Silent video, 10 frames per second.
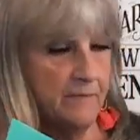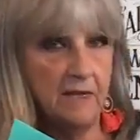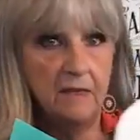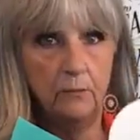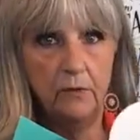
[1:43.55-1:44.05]

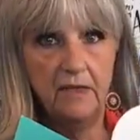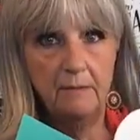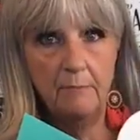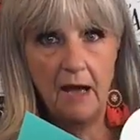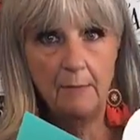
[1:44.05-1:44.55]
the wooden
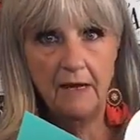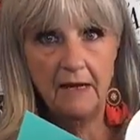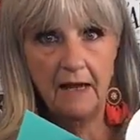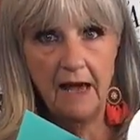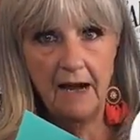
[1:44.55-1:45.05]
pumpkin
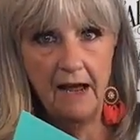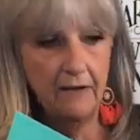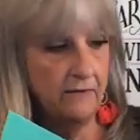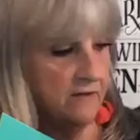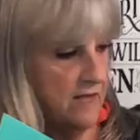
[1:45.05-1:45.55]

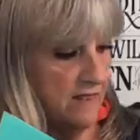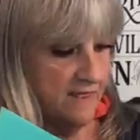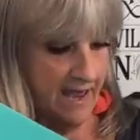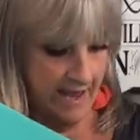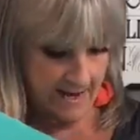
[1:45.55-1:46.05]
cutouts,
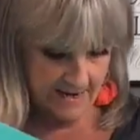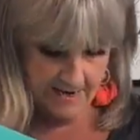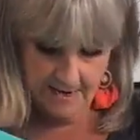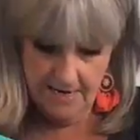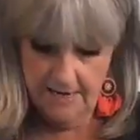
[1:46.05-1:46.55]
they
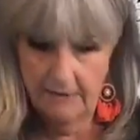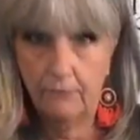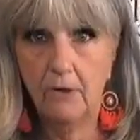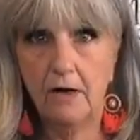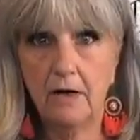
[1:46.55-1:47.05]

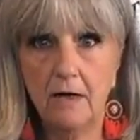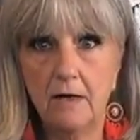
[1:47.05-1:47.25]
work.